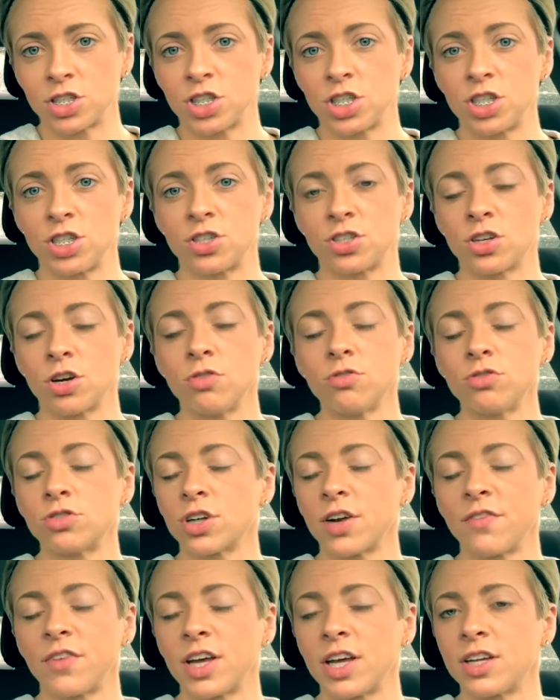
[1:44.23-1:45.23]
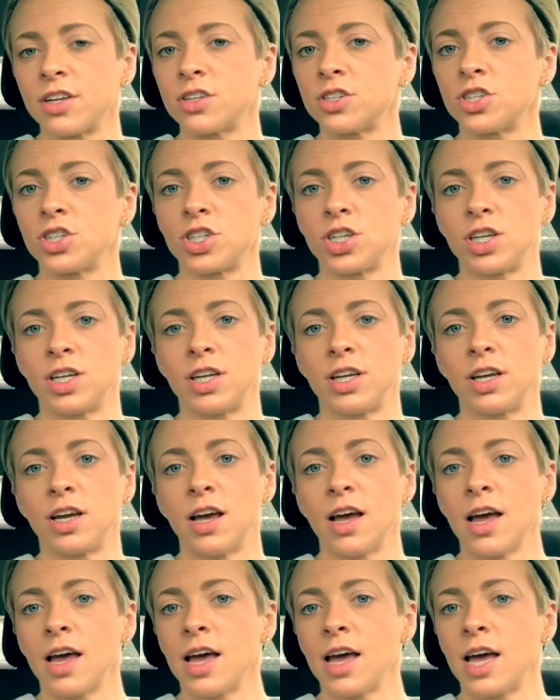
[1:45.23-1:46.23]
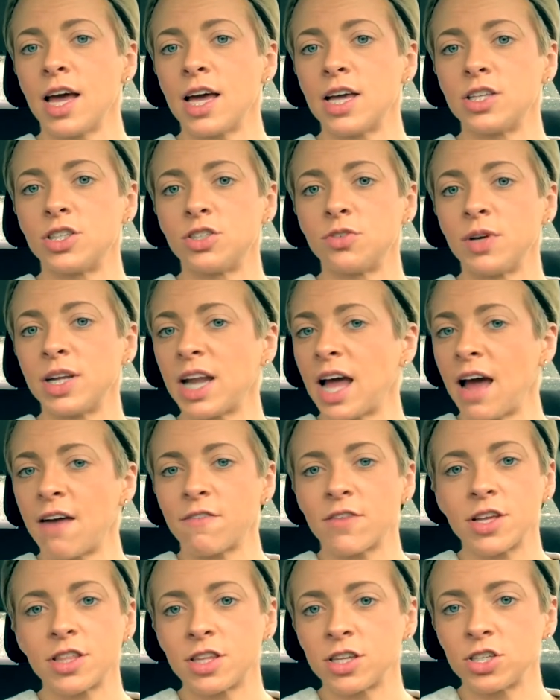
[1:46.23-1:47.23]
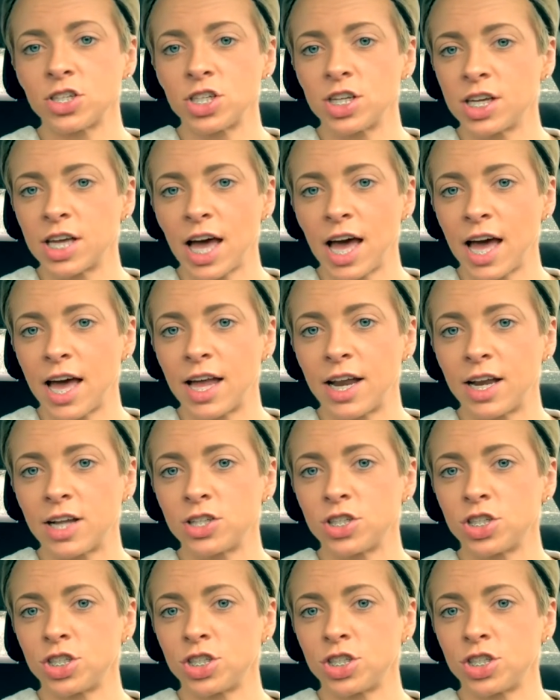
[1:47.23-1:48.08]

She's so driven, she is doing everything she can,